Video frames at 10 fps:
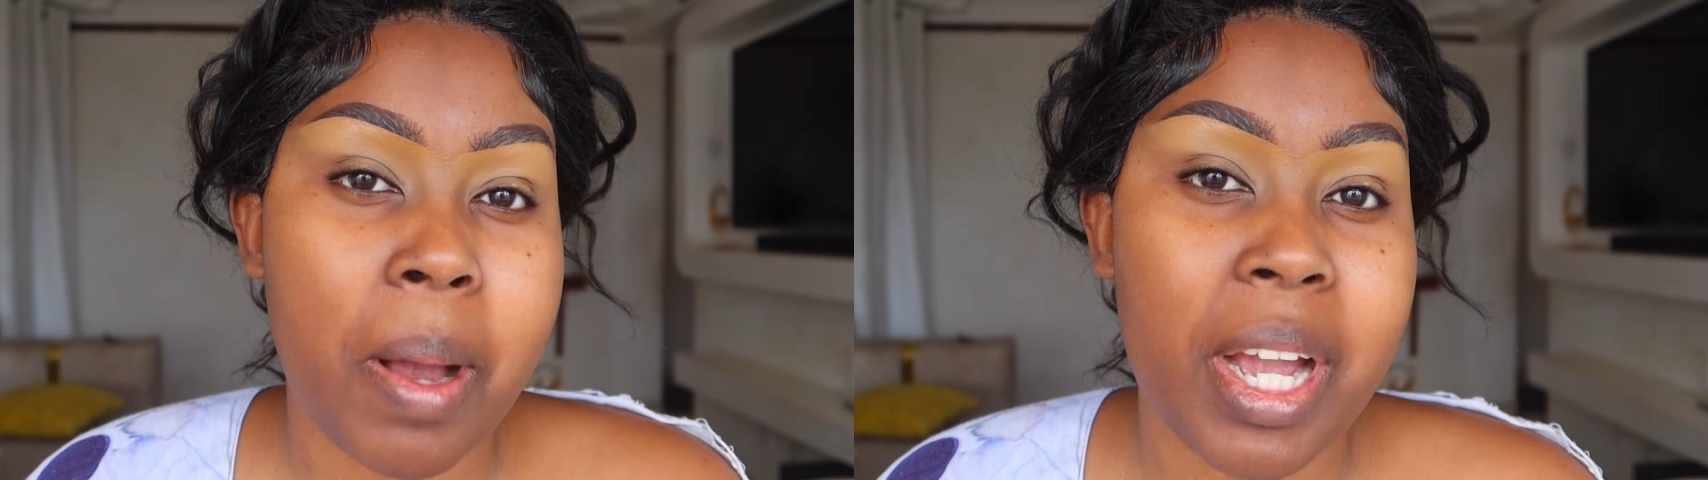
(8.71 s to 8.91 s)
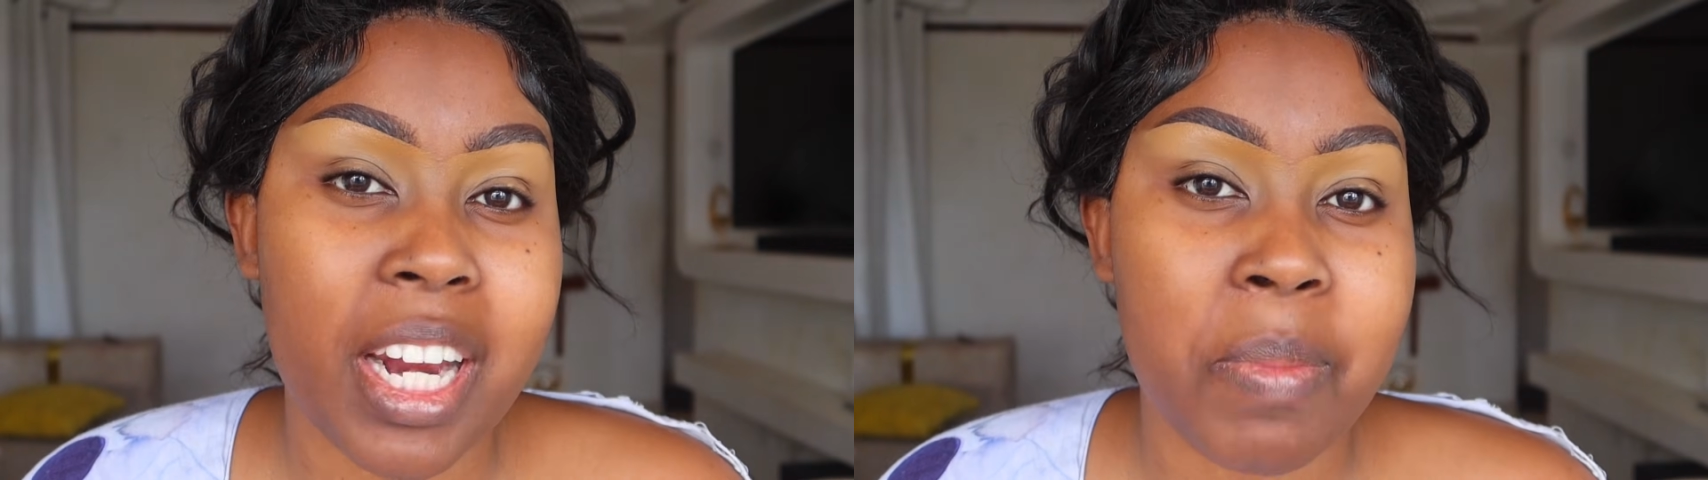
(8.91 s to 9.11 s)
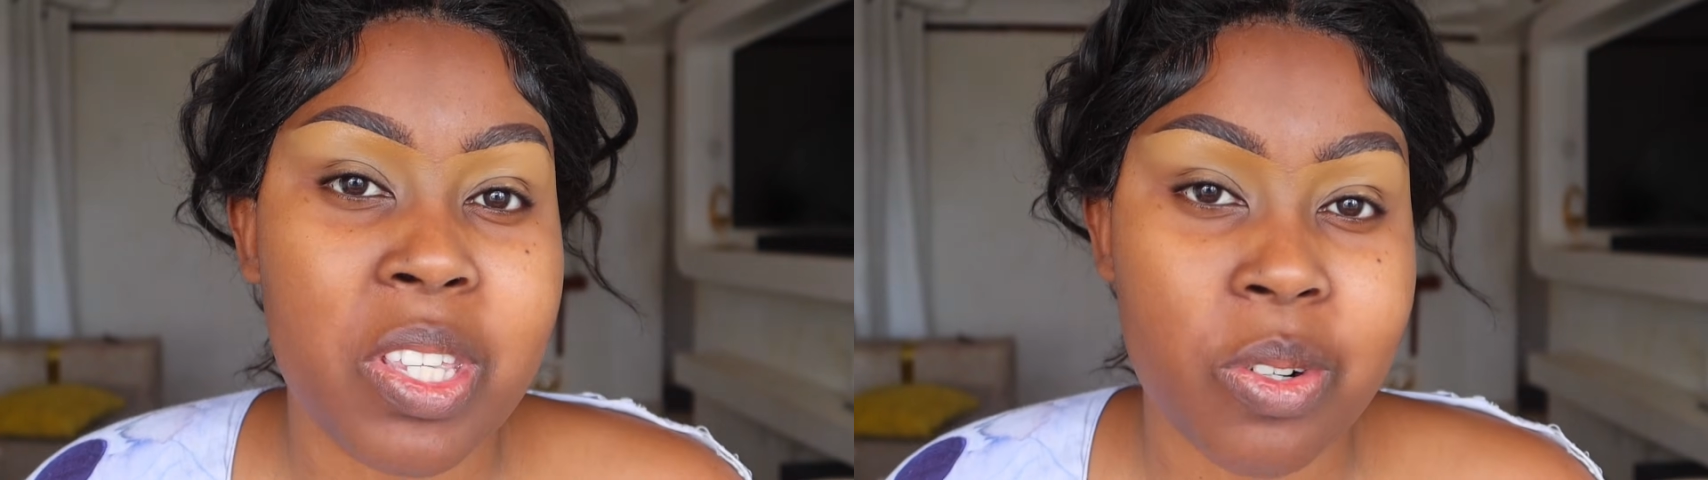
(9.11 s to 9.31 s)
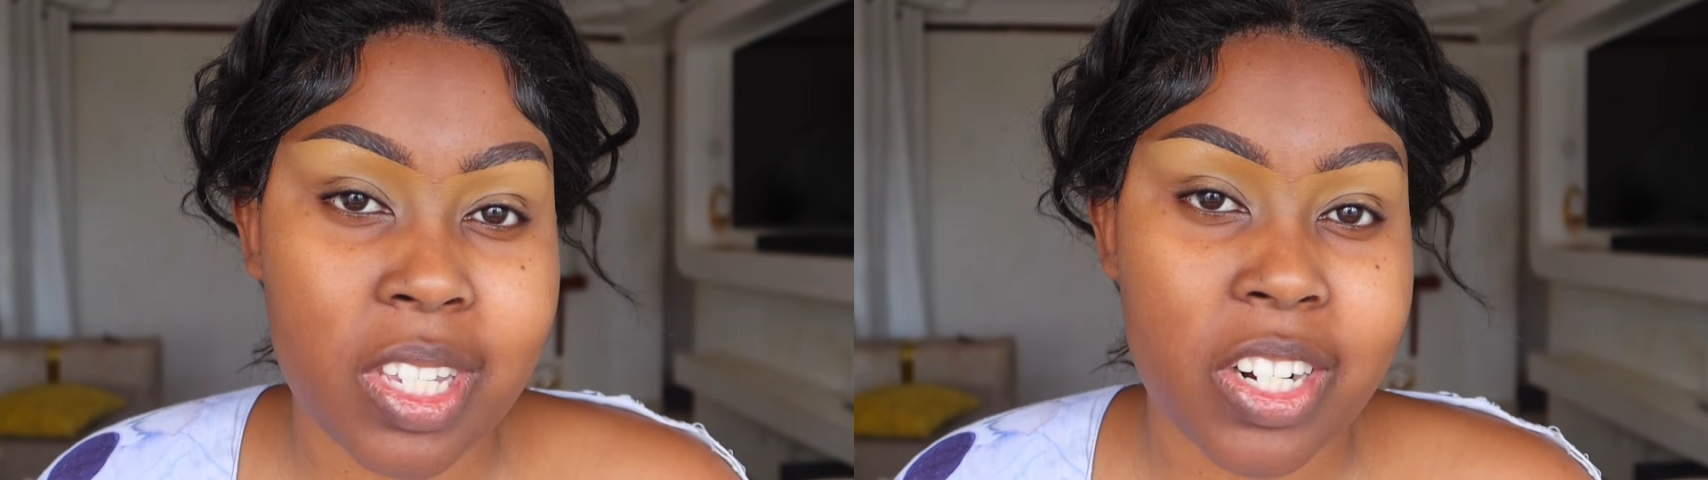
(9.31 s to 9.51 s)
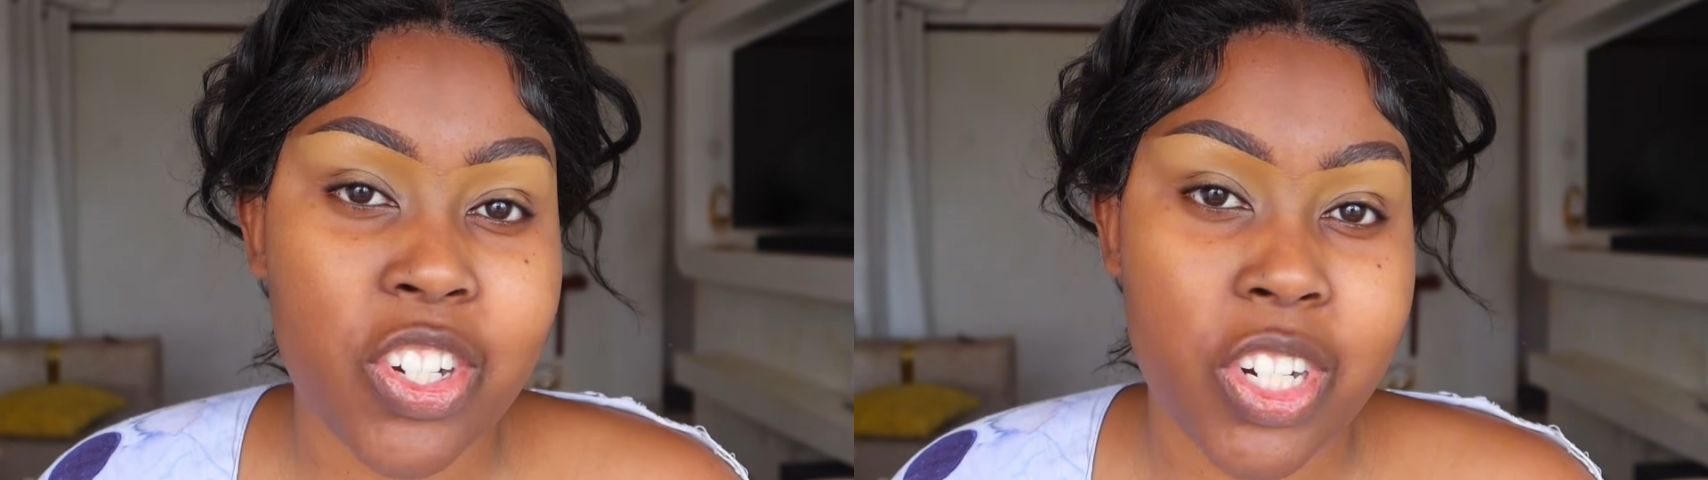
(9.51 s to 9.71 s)
My name is
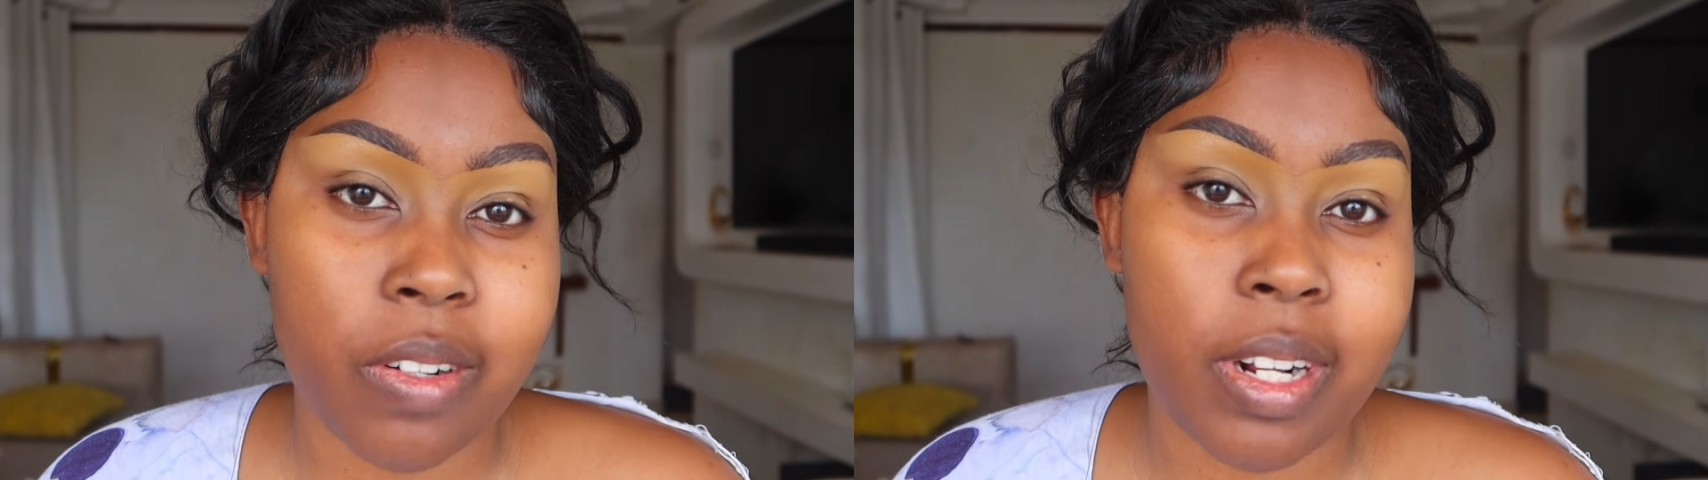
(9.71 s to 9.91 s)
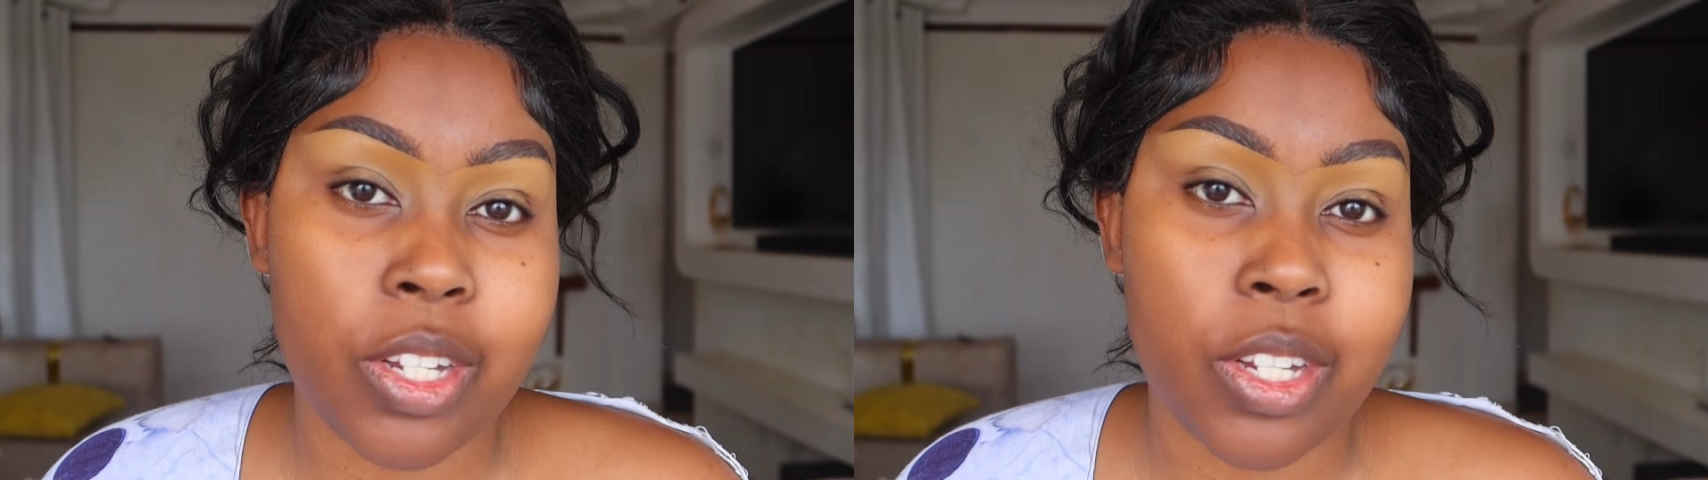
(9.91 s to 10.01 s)
Rosina Sharon,